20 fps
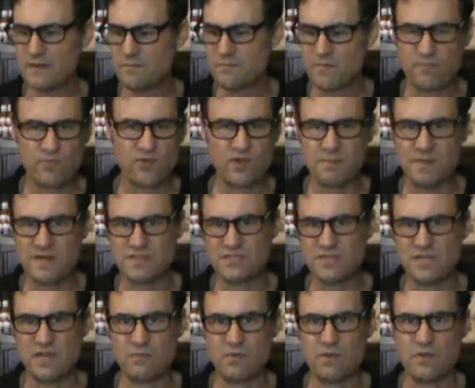But pretty much
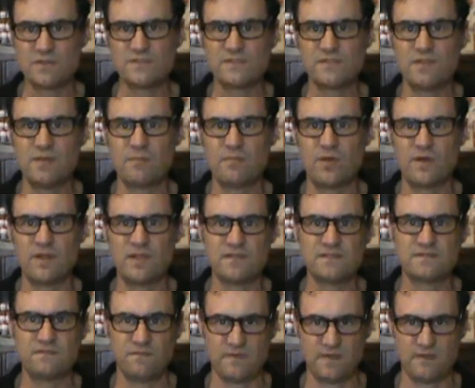anywhere else on your body
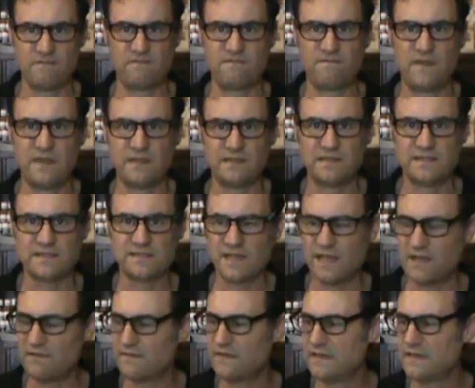is fairly
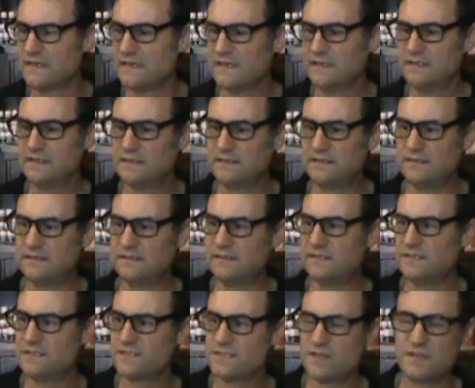safe.
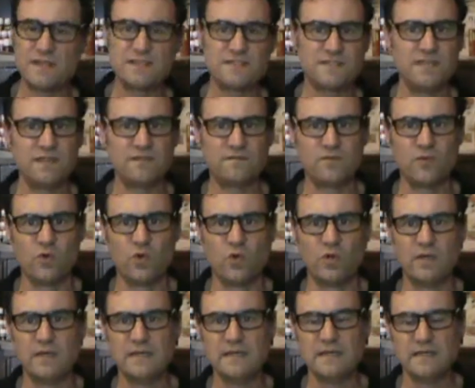So that's it for